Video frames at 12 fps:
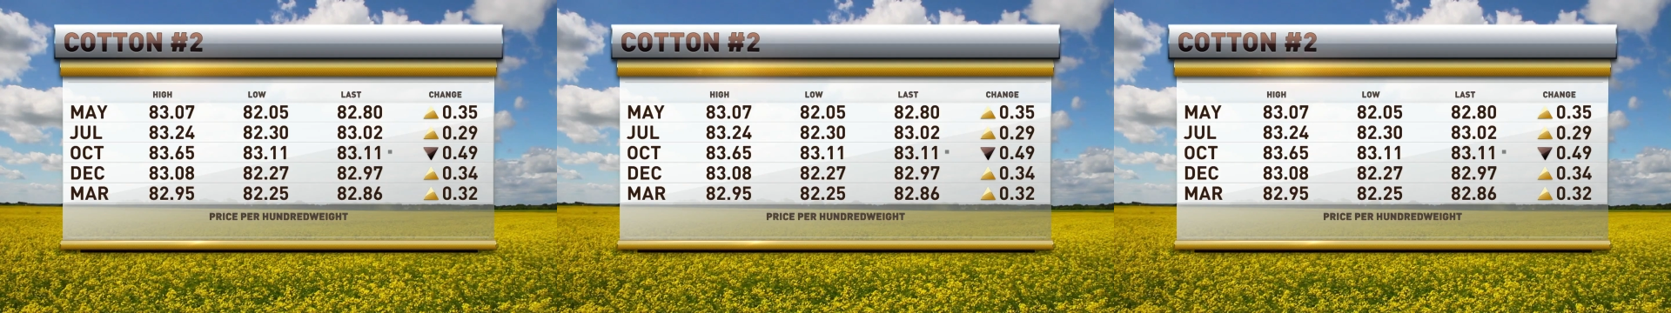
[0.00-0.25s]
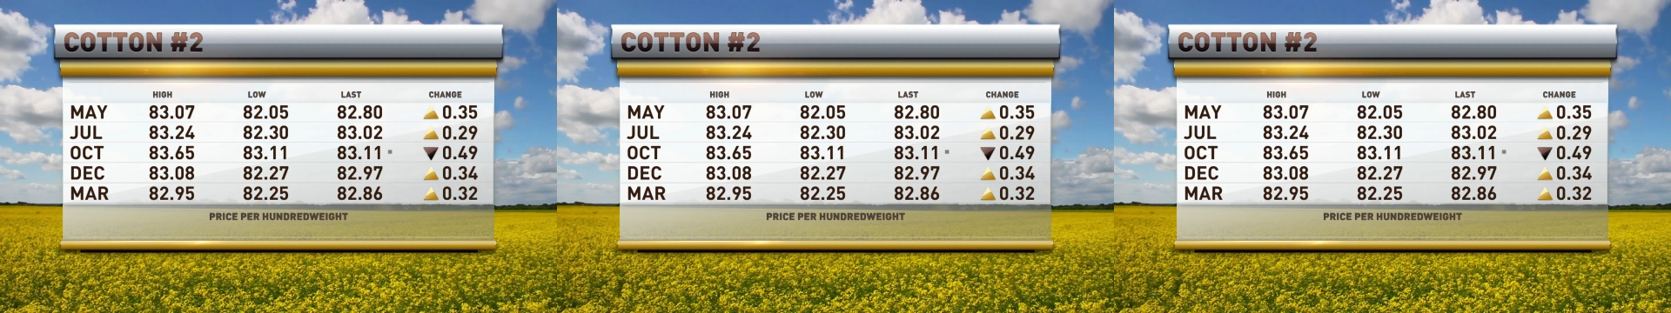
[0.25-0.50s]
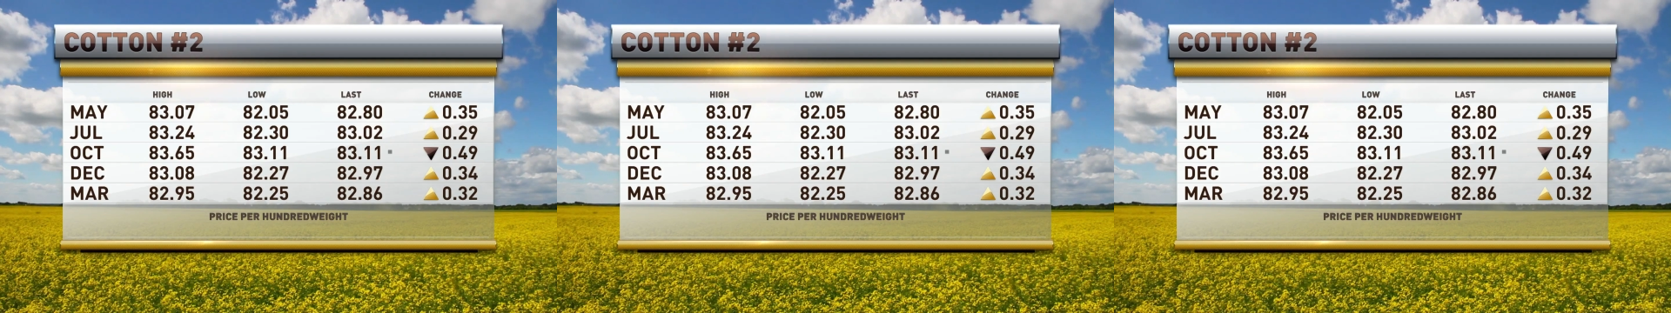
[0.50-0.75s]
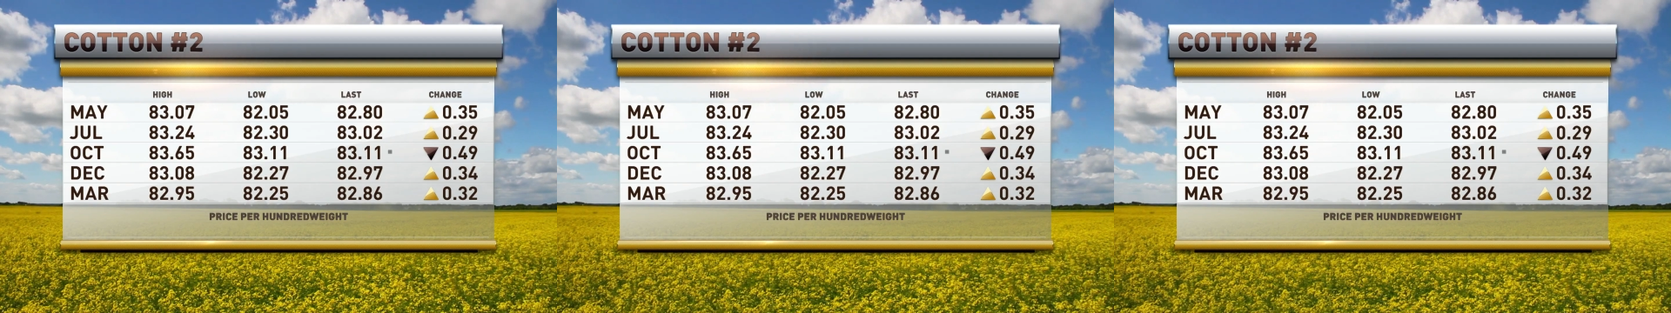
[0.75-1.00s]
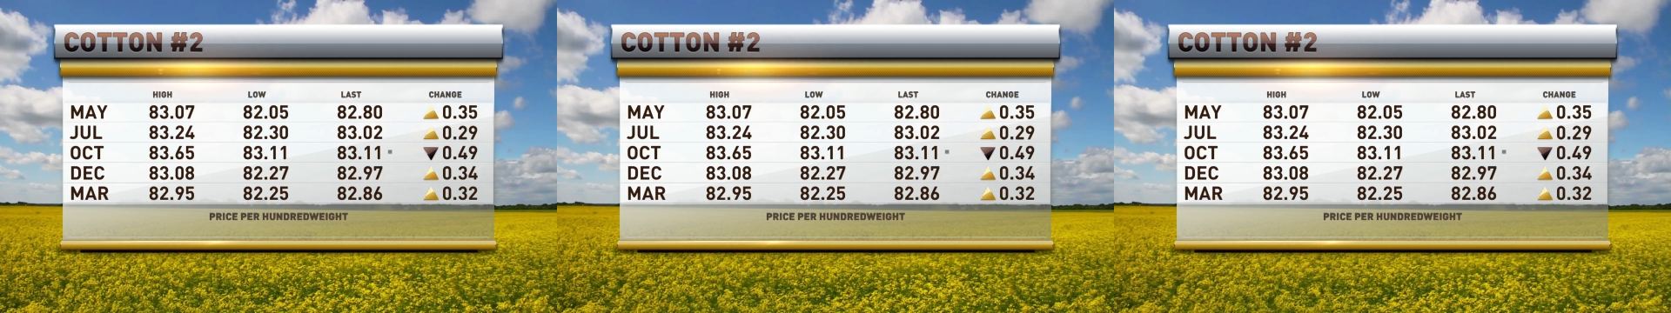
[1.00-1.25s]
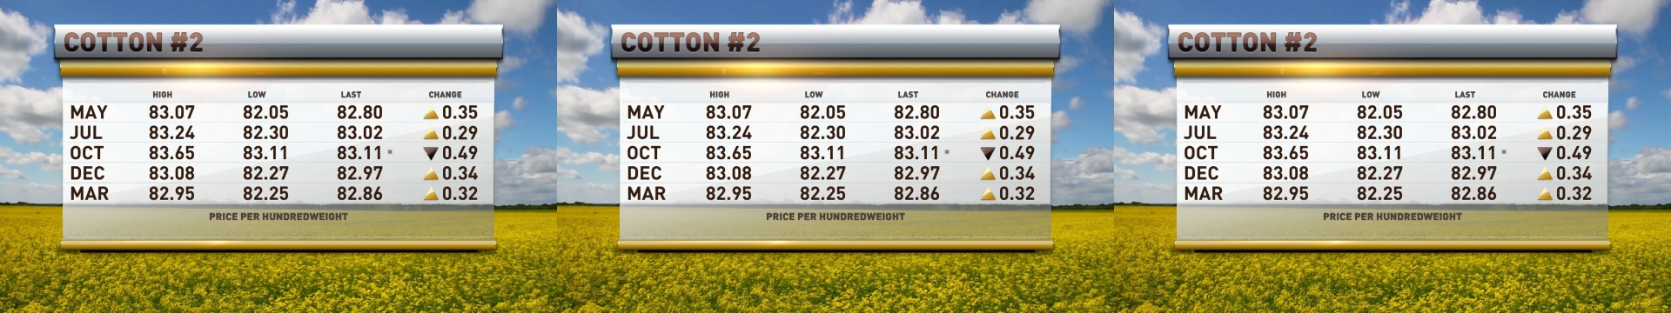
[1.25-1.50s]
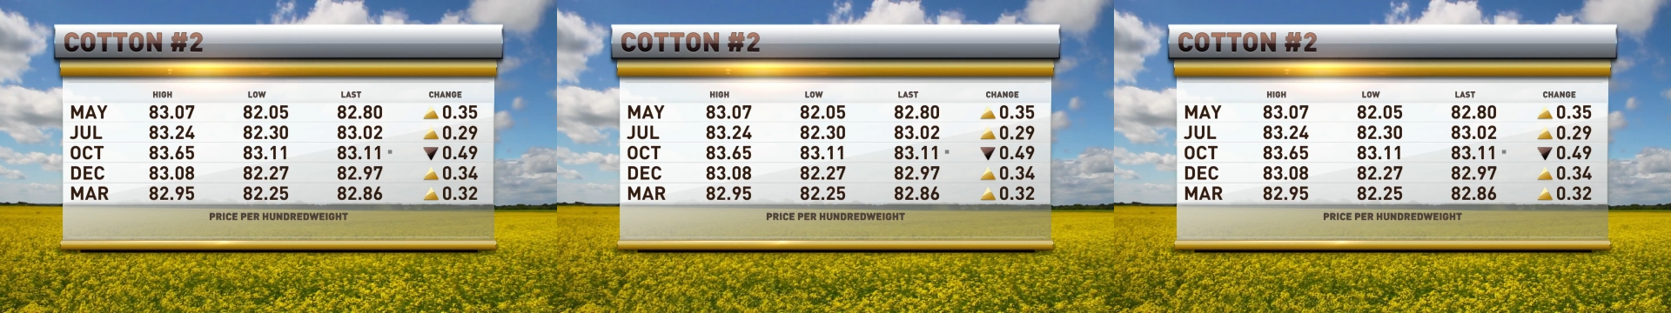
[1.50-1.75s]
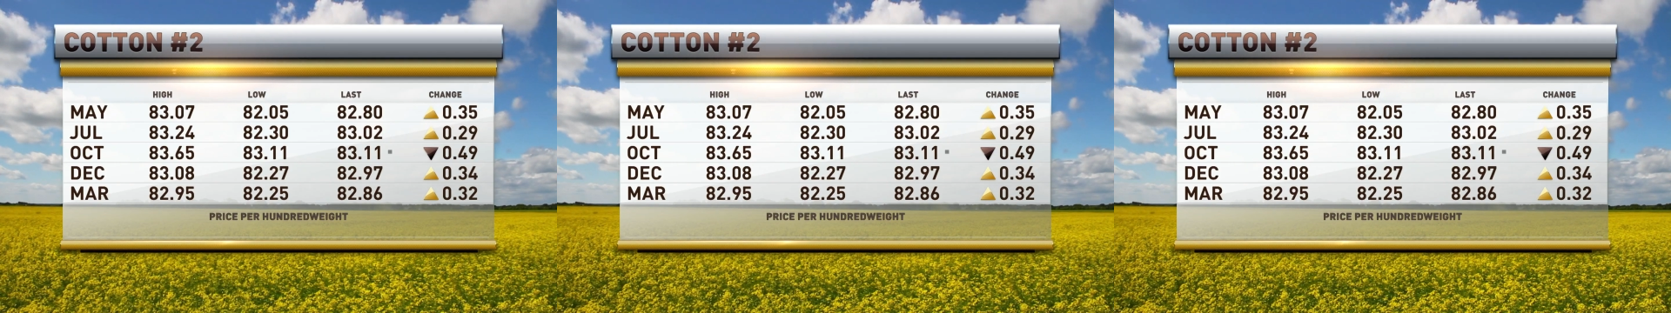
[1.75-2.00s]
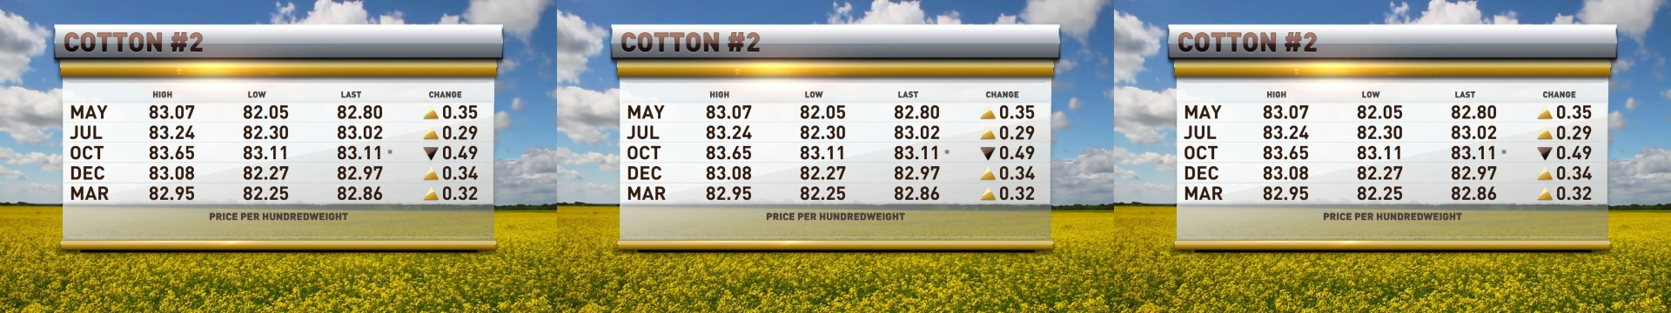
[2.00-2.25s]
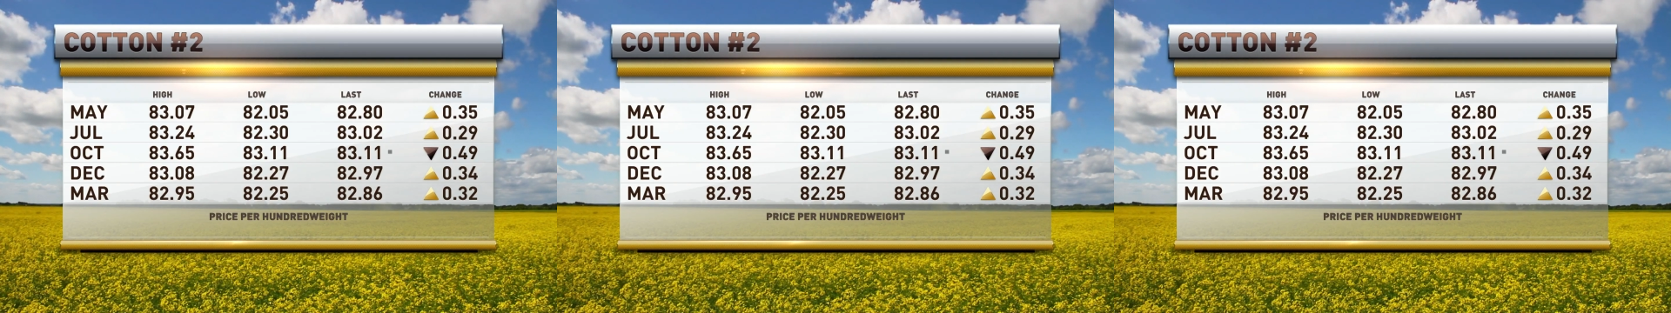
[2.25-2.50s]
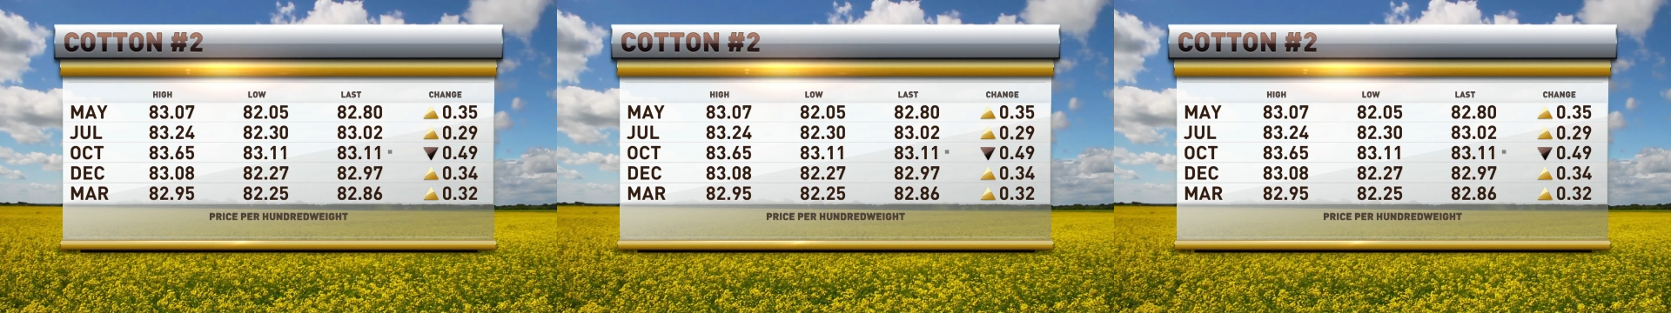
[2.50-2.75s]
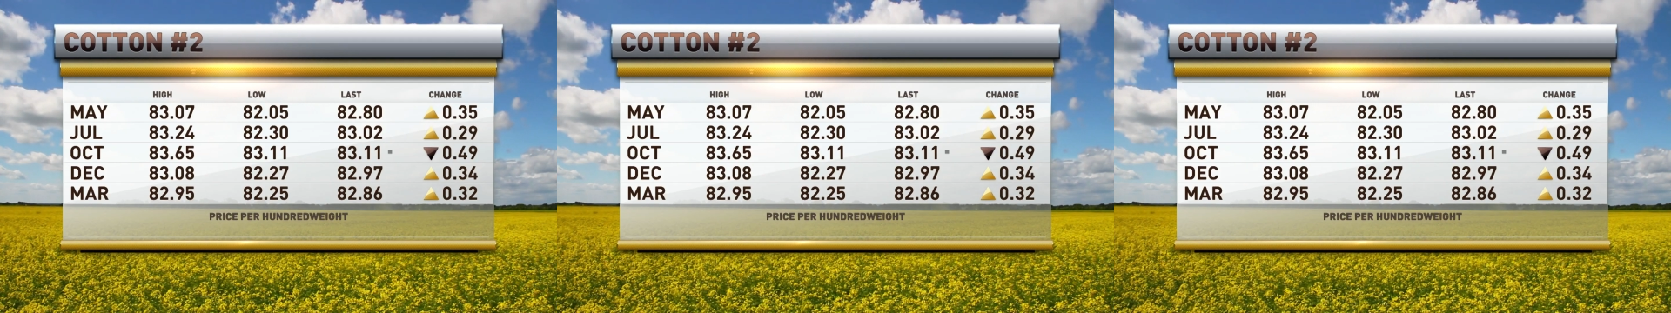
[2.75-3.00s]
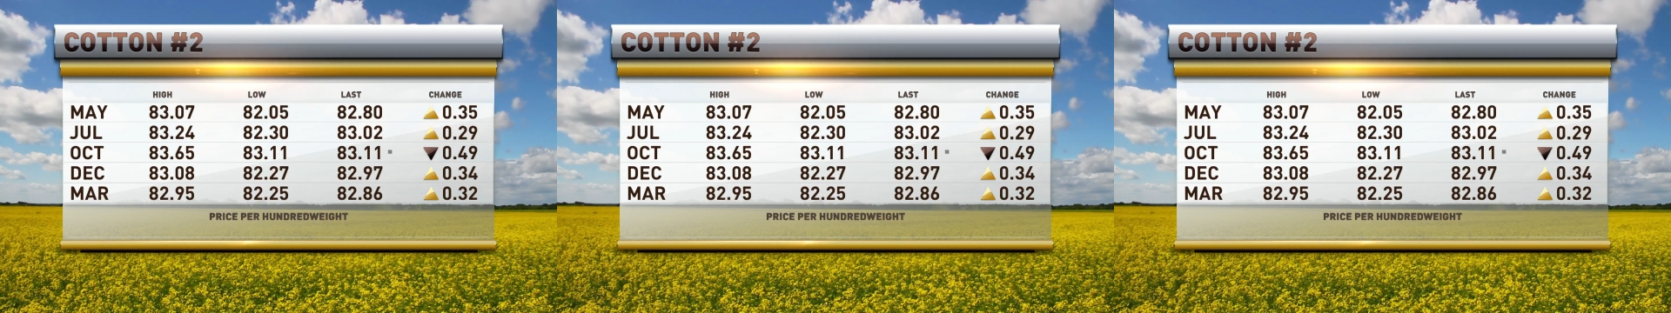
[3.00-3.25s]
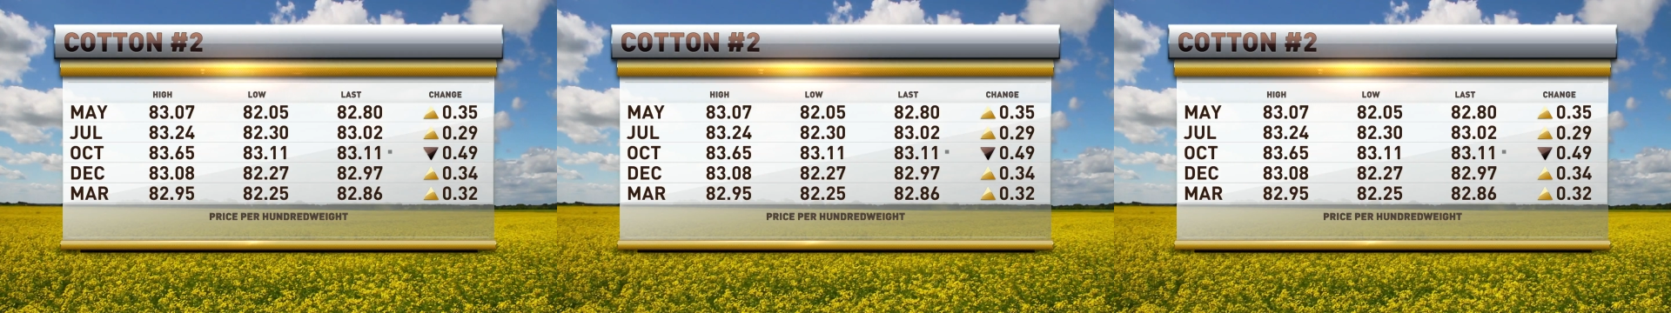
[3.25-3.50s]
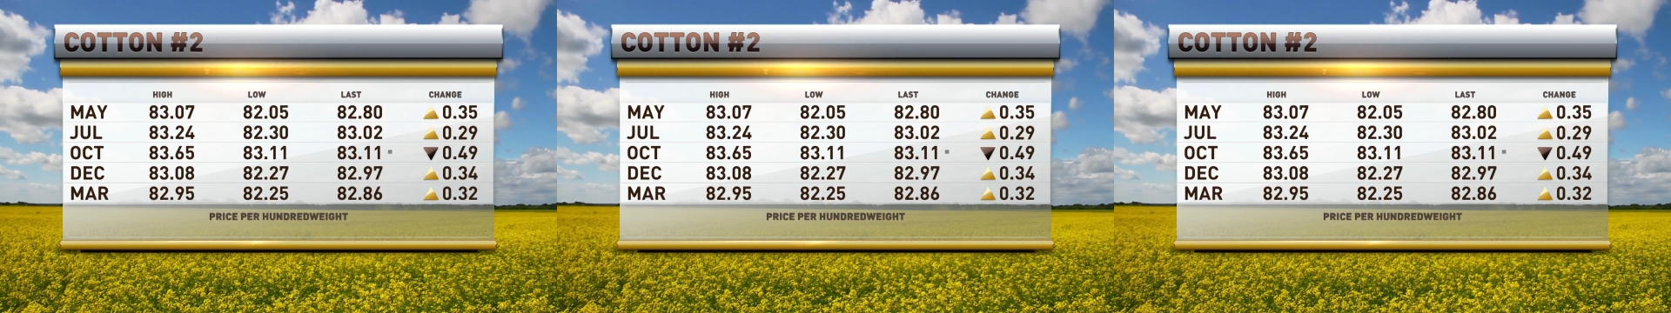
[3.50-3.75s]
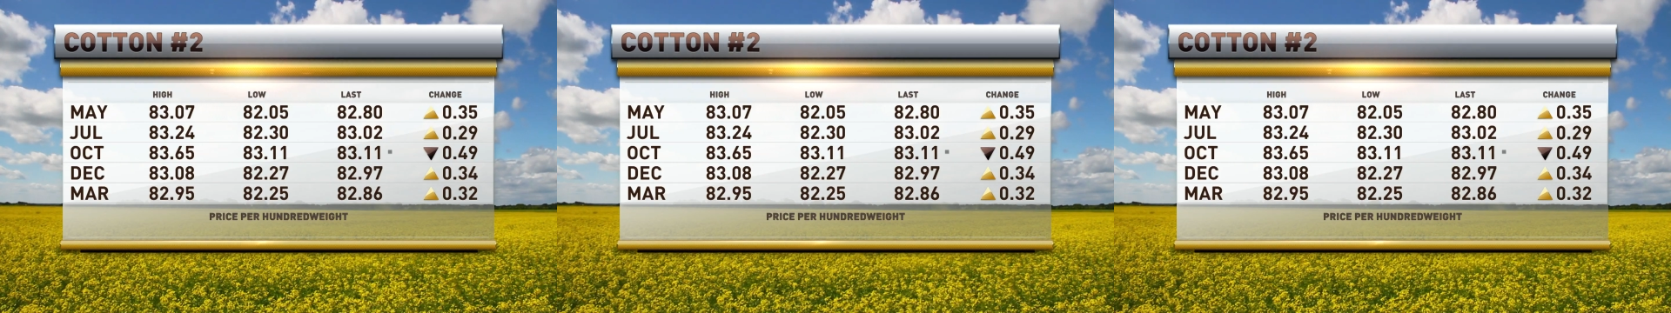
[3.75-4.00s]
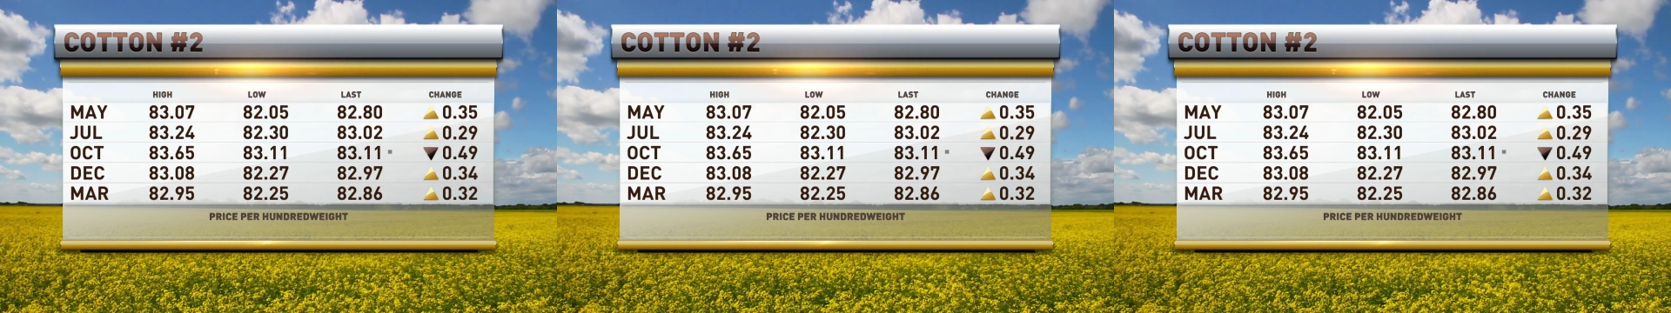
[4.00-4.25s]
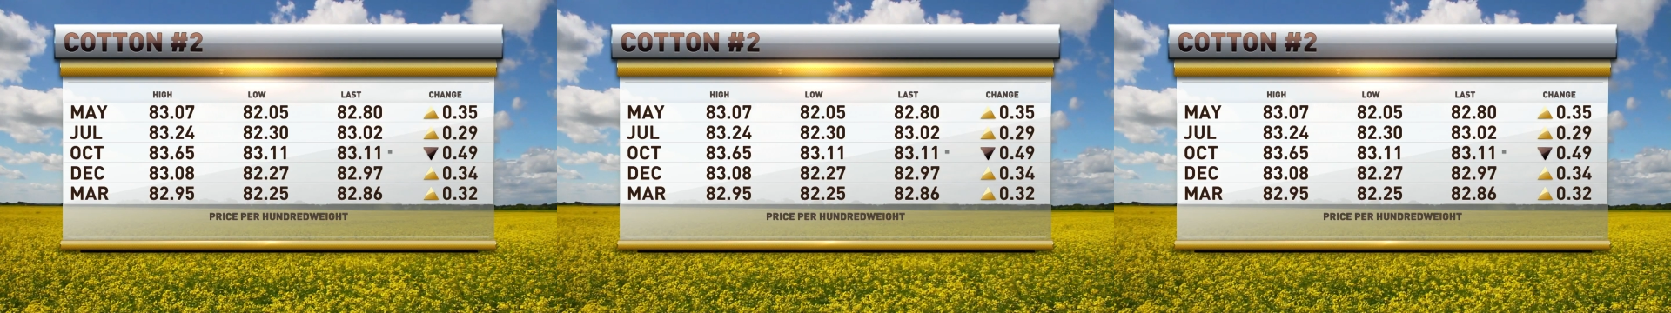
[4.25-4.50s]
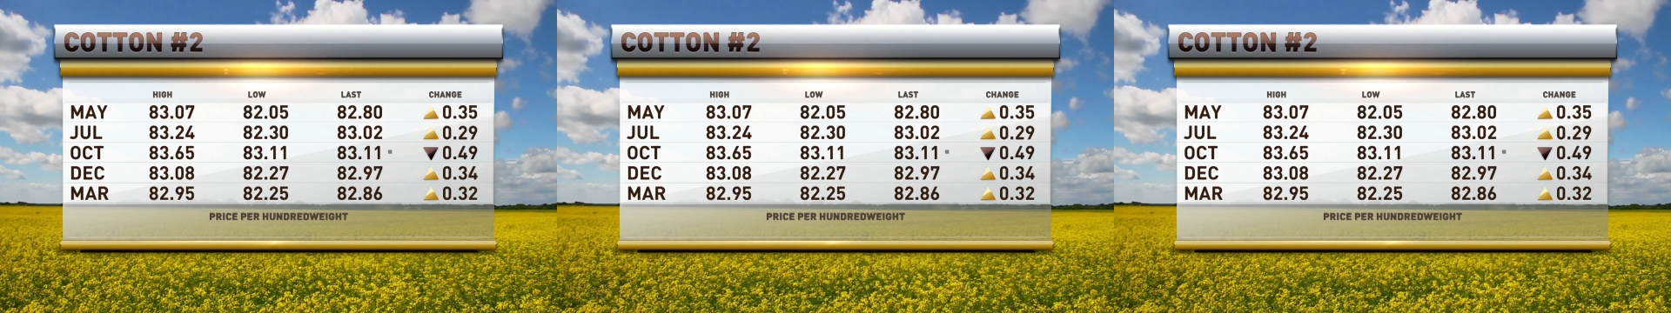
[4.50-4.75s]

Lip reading: No face is visible, so there are no lips to read.